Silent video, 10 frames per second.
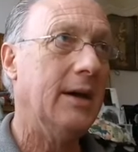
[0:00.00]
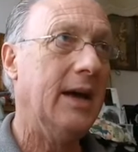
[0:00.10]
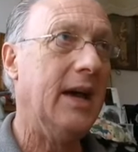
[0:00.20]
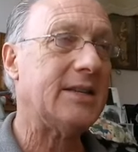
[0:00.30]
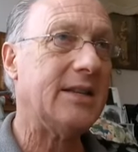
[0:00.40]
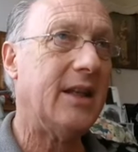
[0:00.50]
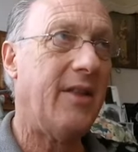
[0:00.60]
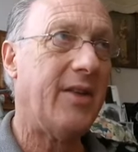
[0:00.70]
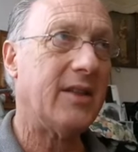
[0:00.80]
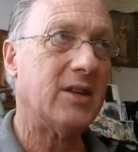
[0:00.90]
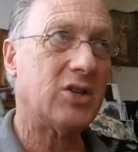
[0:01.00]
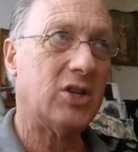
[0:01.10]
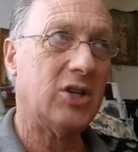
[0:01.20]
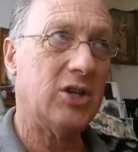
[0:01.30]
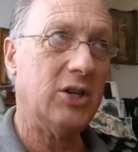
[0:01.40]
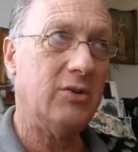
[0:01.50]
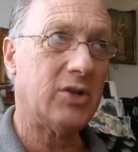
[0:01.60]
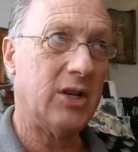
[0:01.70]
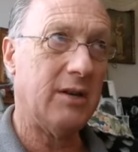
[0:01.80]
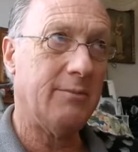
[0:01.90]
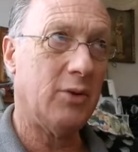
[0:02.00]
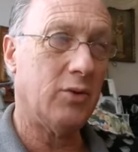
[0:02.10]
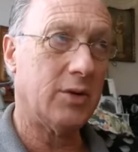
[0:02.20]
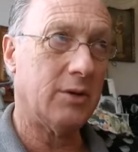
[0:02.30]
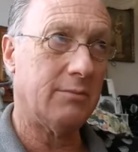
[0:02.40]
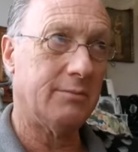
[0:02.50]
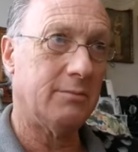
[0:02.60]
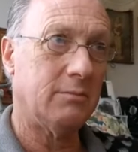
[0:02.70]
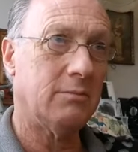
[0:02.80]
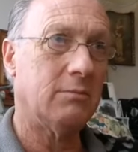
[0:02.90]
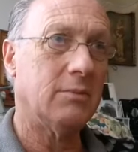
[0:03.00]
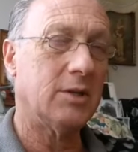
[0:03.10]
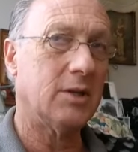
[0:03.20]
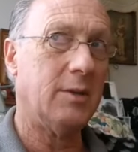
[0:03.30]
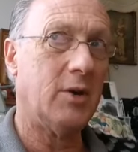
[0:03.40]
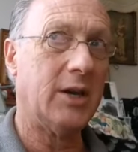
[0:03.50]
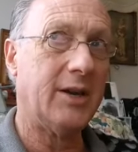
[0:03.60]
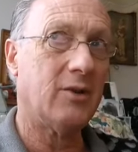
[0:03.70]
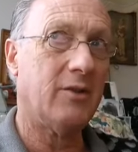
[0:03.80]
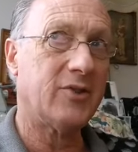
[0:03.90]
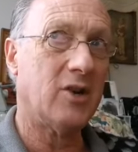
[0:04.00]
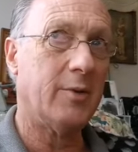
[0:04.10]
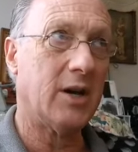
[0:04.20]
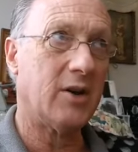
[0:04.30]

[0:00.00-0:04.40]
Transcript: here's another thing that's hugely important. So am I getting off topic?